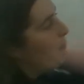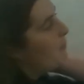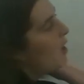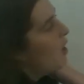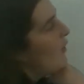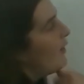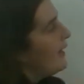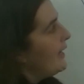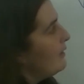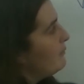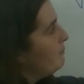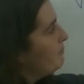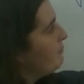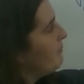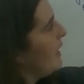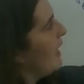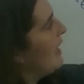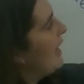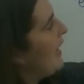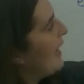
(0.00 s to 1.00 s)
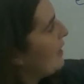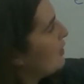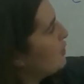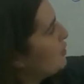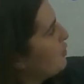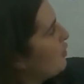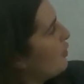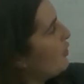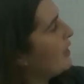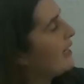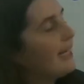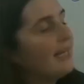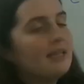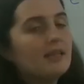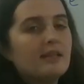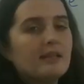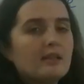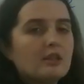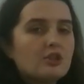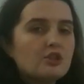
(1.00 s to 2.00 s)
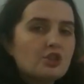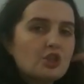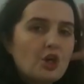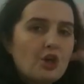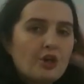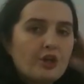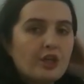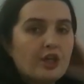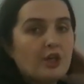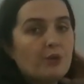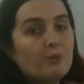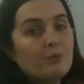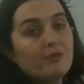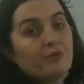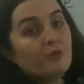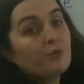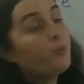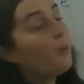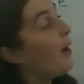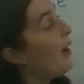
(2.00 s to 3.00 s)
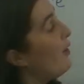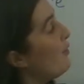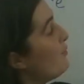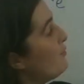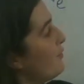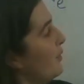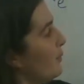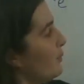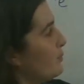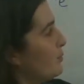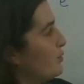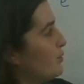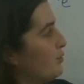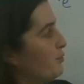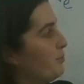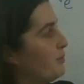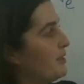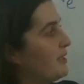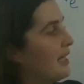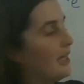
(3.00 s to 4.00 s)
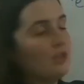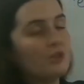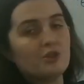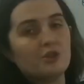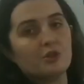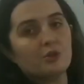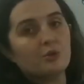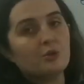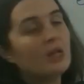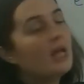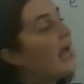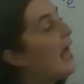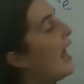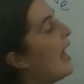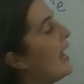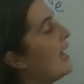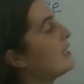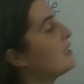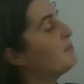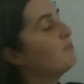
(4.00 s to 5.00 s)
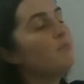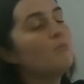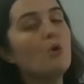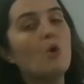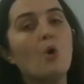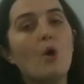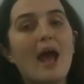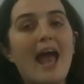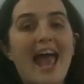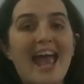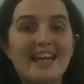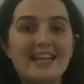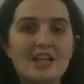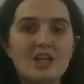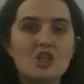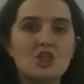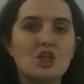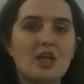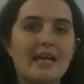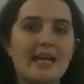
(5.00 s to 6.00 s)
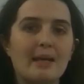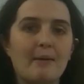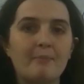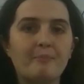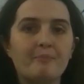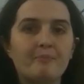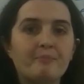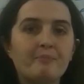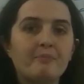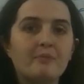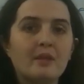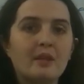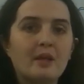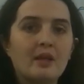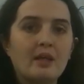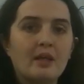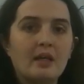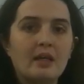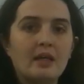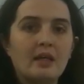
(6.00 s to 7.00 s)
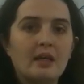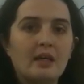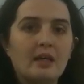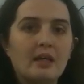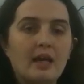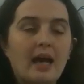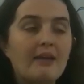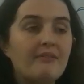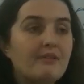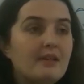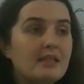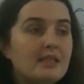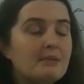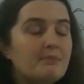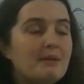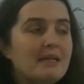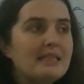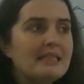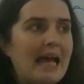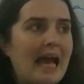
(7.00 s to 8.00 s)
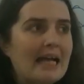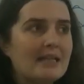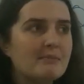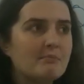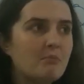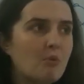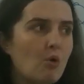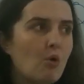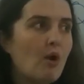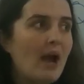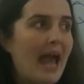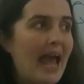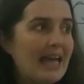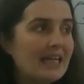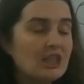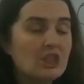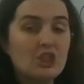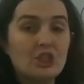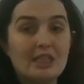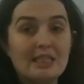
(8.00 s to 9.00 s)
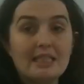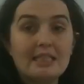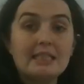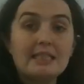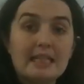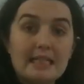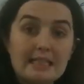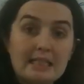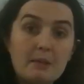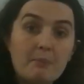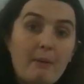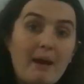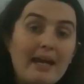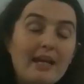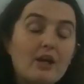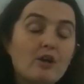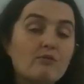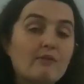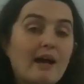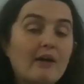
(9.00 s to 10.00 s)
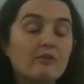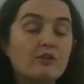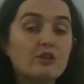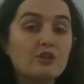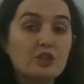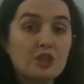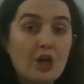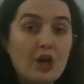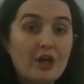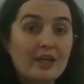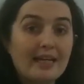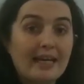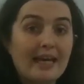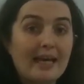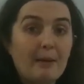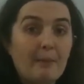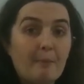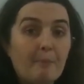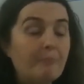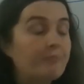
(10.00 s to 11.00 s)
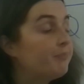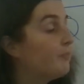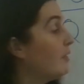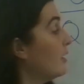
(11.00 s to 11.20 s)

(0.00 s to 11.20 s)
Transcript: my electron in the circuit with 12 volts of potential has more energy. And this means it has more energy to dissipate around the circuit.